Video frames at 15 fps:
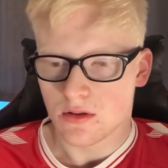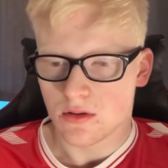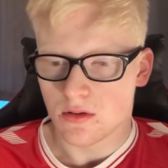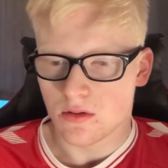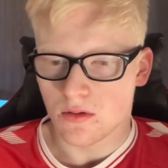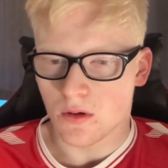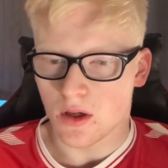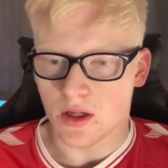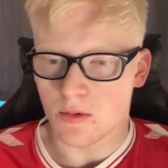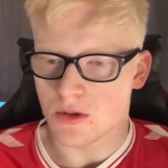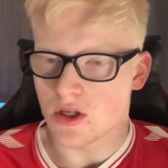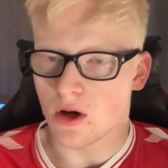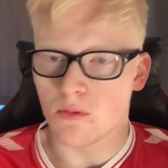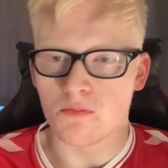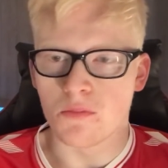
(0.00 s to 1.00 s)
Like, there was
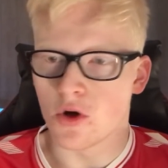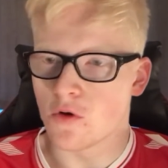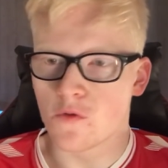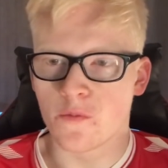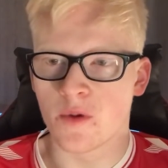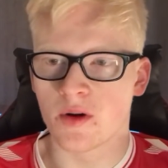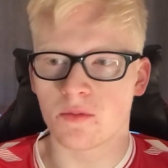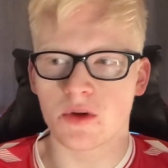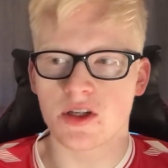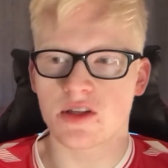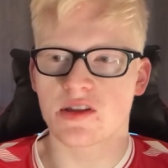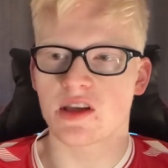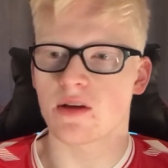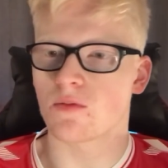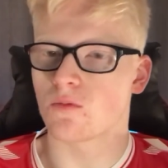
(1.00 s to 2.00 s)
no movement. We just
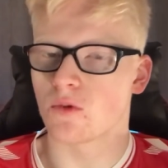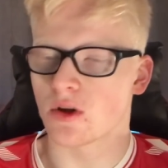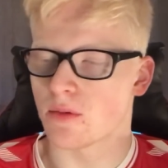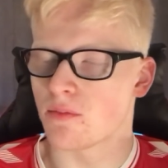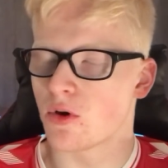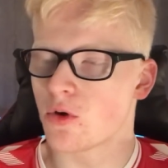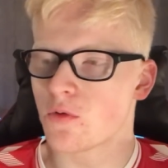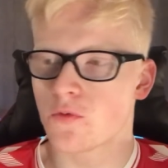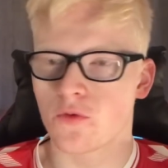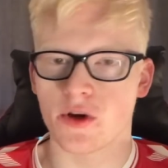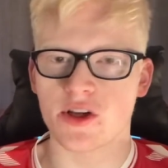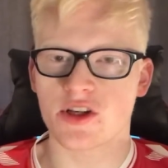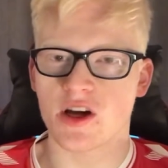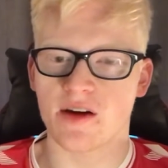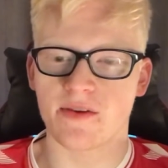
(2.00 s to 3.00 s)
didn't want to move for
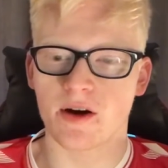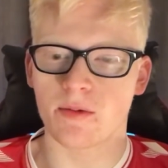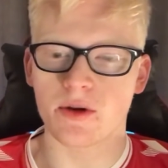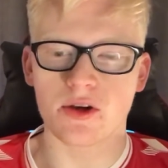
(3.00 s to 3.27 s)
each other. We